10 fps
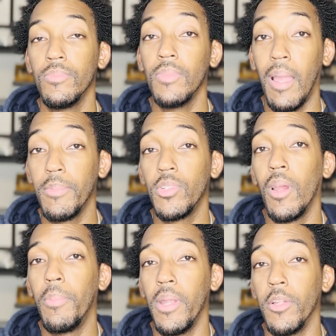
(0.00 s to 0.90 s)
I'm sure I
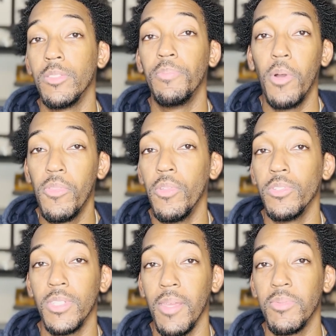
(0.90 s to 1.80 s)
pronounced both of
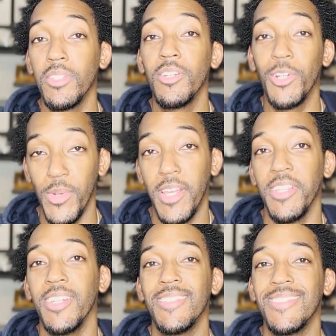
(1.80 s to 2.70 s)
those names correctly.